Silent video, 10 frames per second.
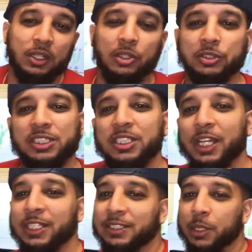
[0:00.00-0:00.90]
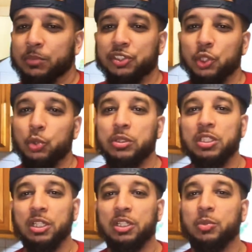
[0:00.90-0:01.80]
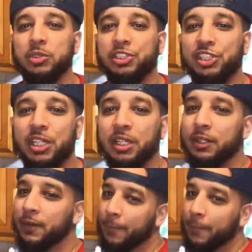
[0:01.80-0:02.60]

On tonight's episode of Cooking with Jay,